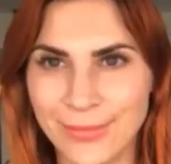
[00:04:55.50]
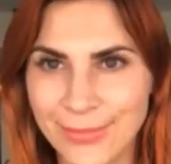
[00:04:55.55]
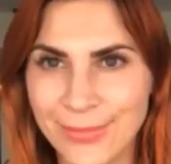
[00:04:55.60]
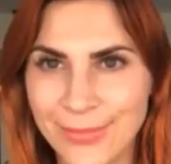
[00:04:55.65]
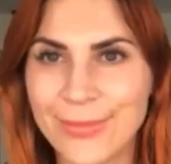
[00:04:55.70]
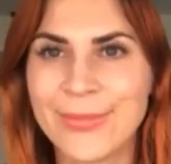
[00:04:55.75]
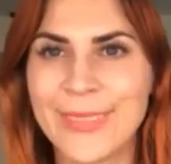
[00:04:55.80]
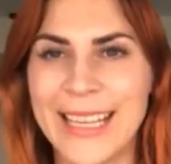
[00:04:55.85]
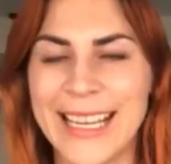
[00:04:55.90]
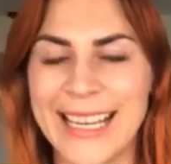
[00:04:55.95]

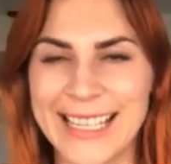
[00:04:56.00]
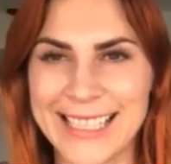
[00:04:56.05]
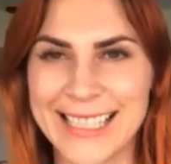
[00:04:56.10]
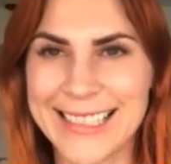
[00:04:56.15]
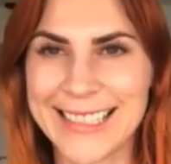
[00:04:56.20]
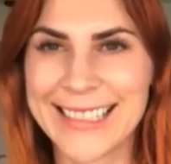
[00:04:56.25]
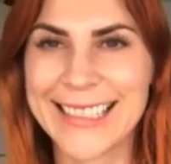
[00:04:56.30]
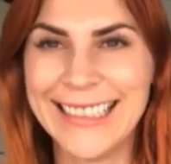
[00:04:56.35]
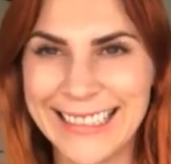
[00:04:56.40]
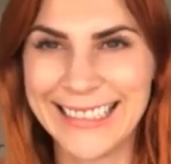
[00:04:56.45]
And I
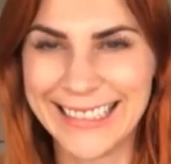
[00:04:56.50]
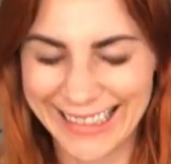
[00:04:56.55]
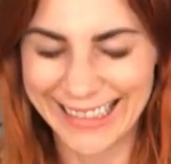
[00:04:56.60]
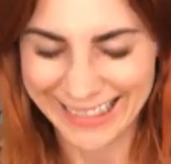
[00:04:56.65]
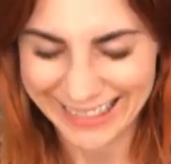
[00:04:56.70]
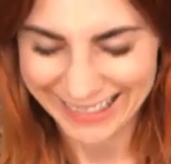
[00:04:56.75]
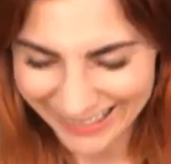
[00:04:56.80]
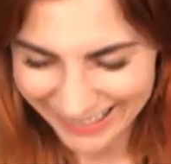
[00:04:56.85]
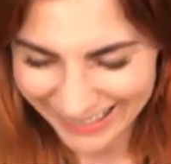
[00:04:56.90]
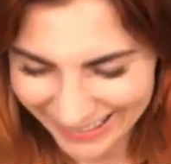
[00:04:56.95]
didn't
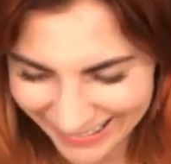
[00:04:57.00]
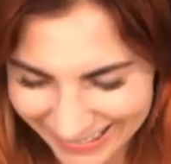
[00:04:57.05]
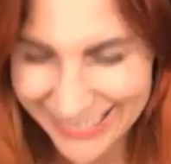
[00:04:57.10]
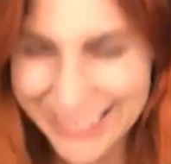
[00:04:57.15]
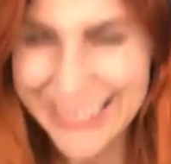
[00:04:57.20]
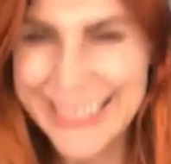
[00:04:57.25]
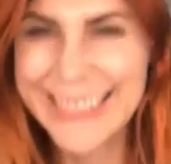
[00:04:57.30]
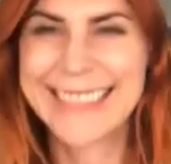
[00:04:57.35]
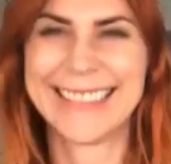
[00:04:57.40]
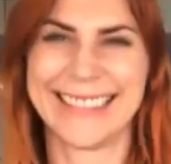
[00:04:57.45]
actually
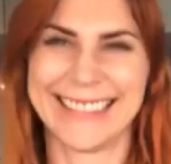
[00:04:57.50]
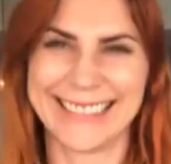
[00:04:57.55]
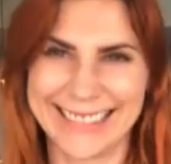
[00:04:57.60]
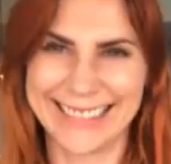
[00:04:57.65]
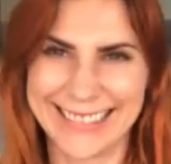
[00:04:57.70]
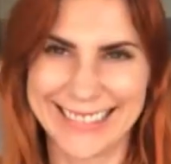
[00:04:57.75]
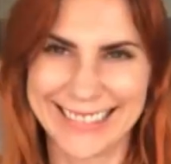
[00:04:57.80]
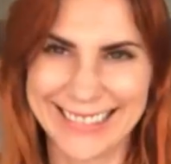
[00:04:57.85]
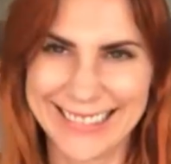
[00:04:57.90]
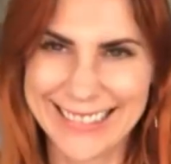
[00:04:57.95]
realize
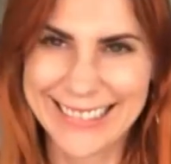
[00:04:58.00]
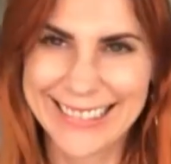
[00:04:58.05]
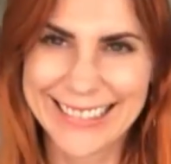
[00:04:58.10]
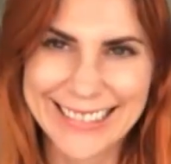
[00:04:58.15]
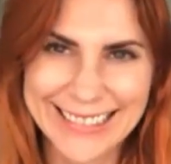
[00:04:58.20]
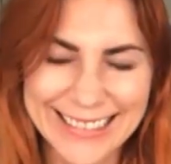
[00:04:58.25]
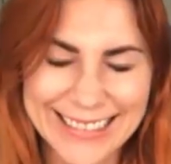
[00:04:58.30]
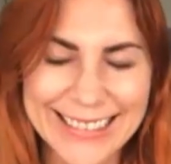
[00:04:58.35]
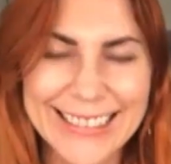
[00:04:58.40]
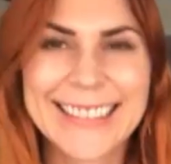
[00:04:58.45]
it
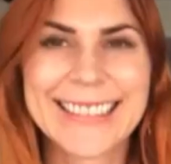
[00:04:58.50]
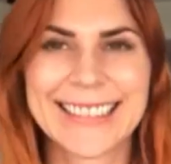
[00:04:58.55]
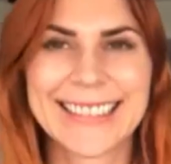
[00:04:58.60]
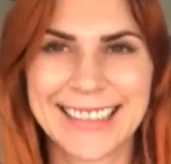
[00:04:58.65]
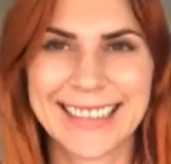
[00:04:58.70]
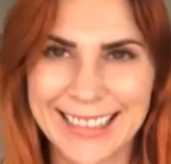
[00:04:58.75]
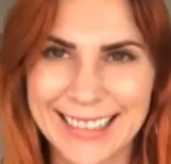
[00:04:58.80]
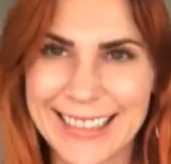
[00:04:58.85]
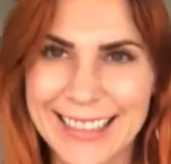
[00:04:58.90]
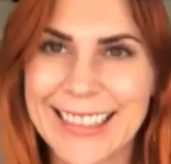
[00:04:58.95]
was
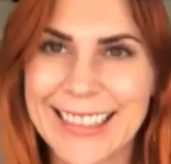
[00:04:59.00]
to